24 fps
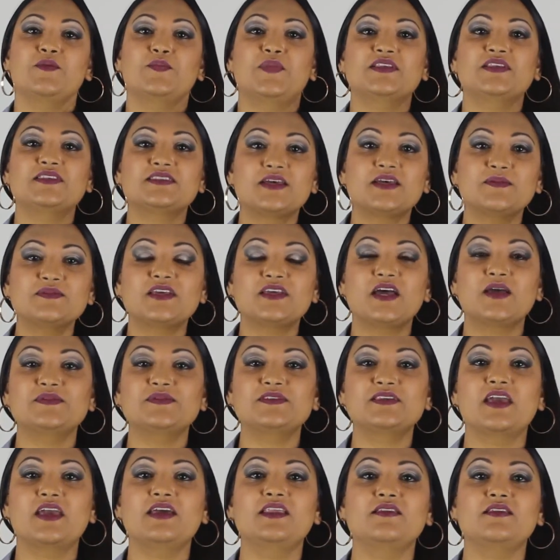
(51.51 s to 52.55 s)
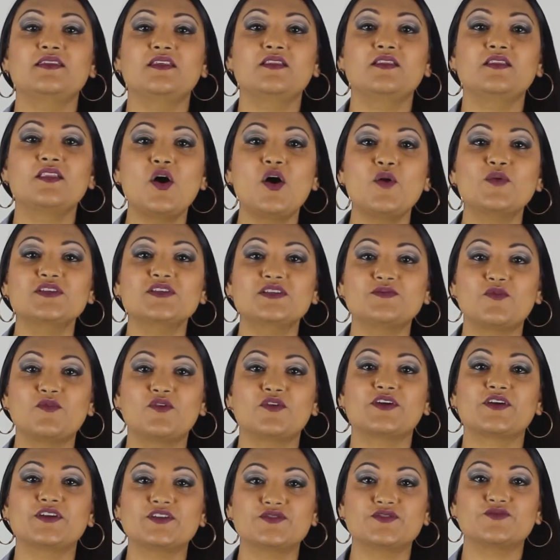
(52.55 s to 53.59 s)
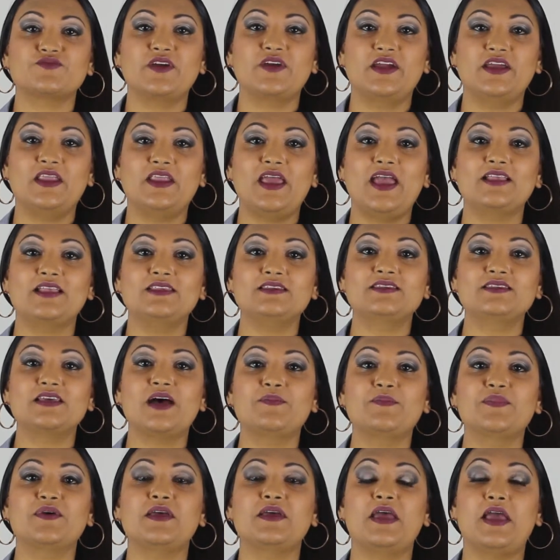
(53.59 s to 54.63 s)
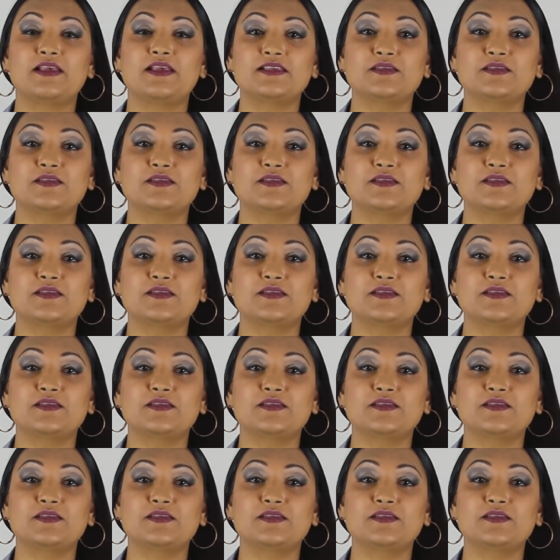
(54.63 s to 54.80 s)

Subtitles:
But sometimes getting the lowest mortgage rate ends up